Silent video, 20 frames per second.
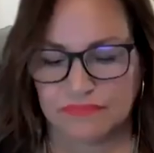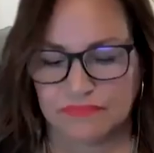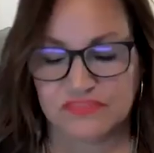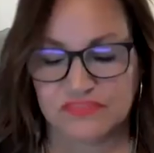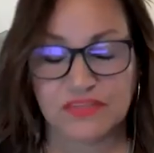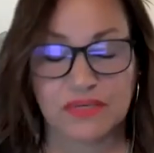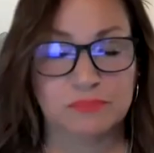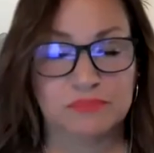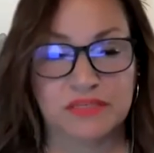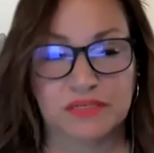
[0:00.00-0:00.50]

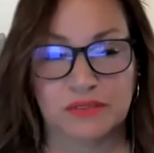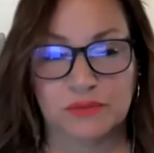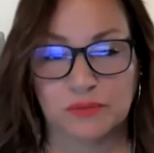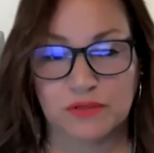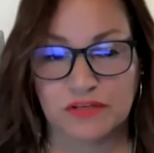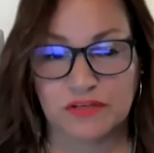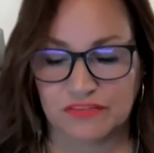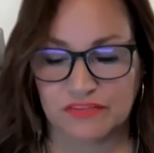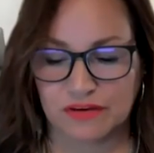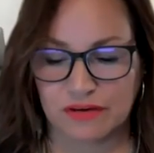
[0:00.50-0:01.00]
Same thing
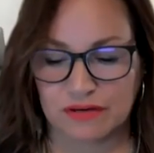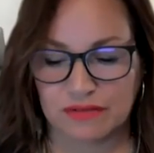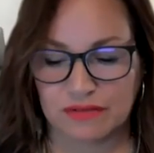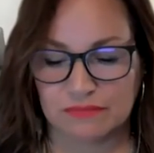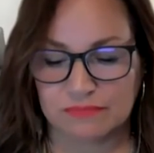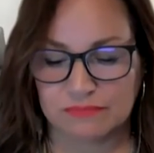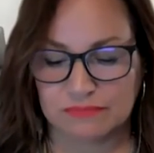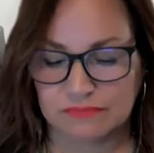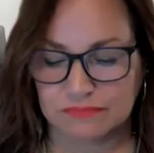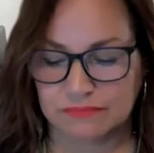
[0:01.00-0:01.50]
with
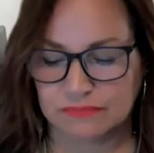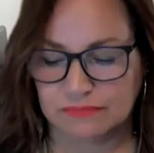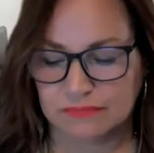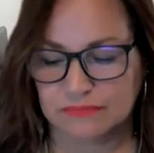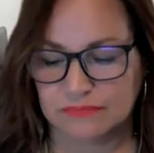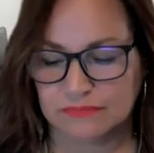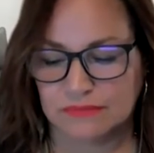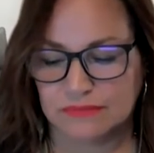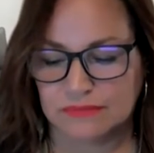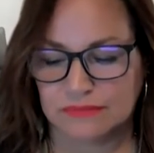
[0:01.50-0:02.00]
um,
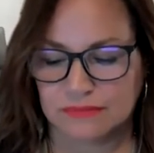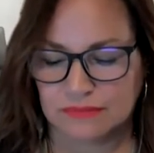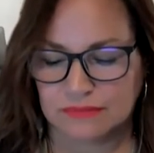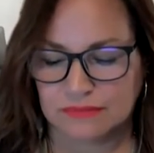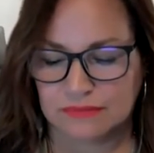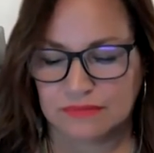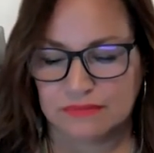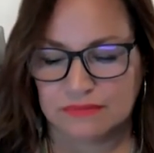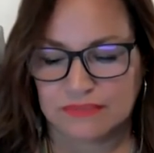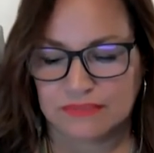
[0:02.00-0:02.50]

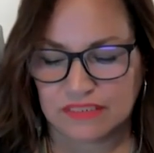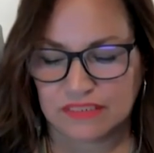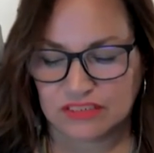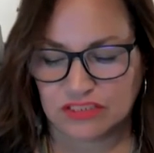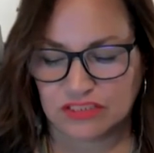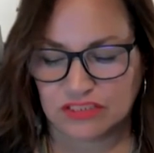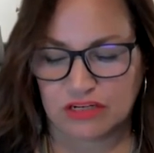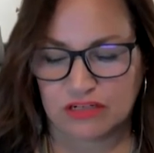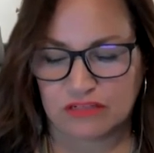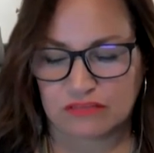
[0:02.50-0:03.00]

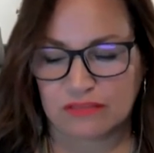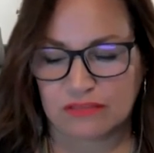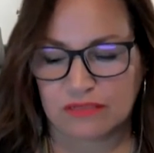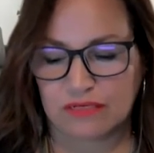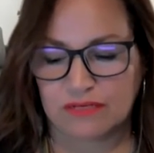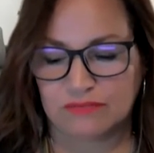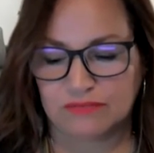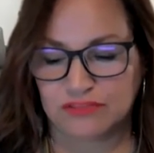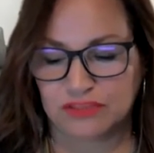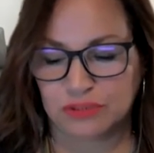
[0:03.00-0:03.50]
TikTok. I
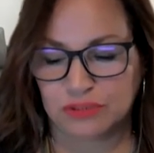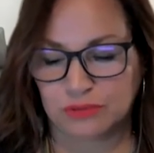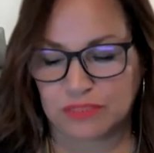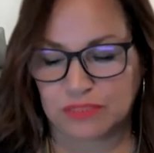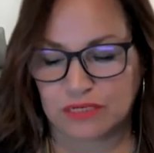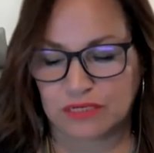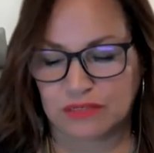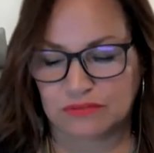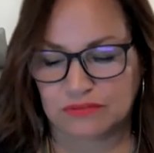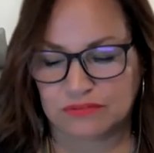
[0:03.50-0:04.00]
have two
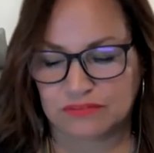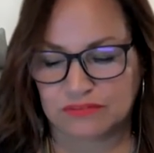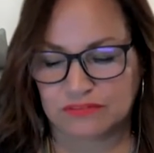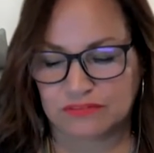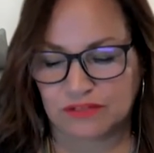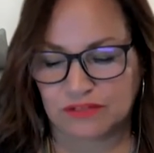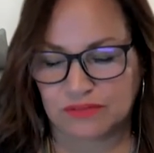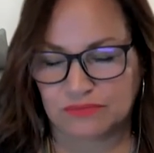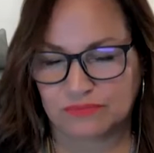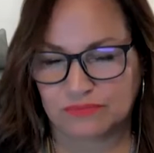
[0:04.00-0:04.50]
accounts.
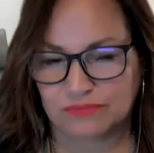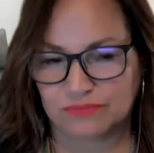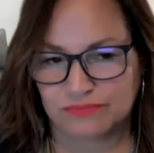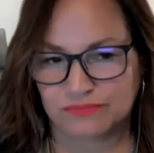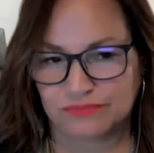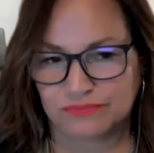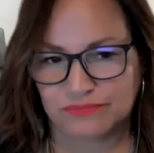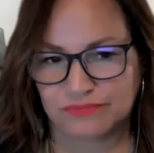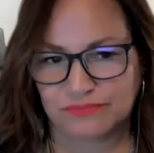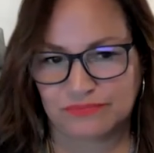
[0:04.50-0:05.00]
So,
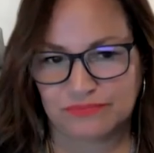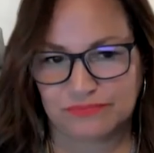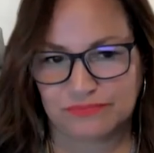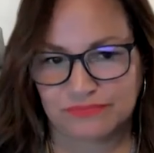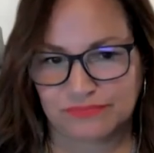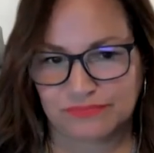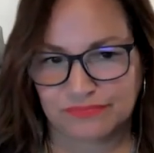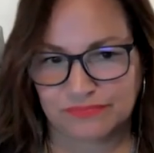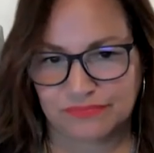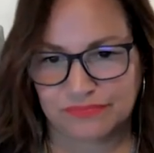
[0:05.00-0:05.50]

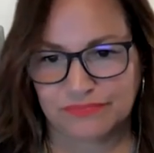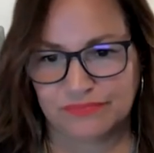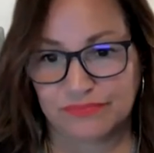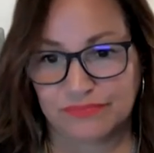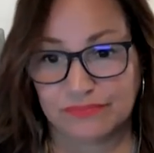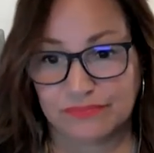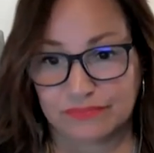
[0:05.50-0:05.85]
okay.